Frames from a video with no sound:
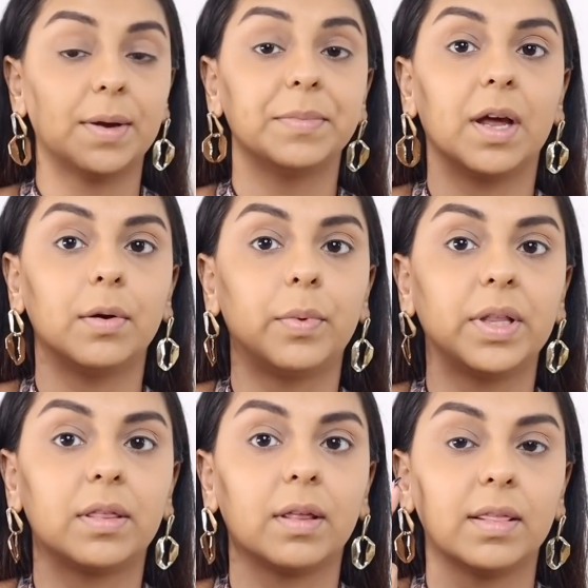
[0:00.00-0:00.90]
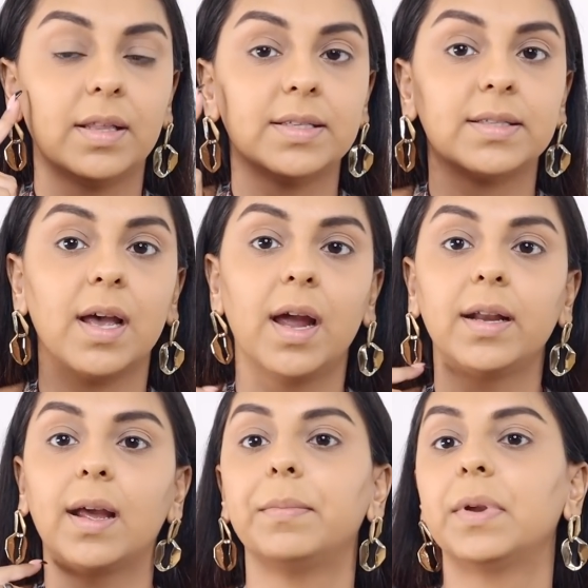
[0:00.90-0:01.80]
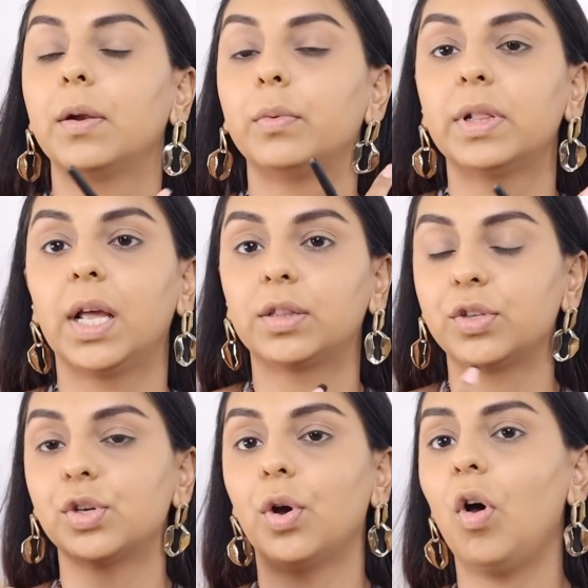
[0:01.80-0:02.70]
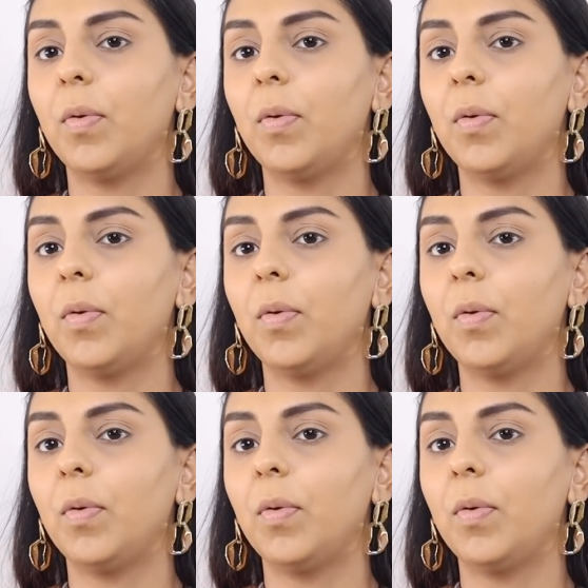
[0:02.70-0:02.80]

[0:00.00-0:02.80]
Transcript: I'm done with this side. I'm done with like the jaw.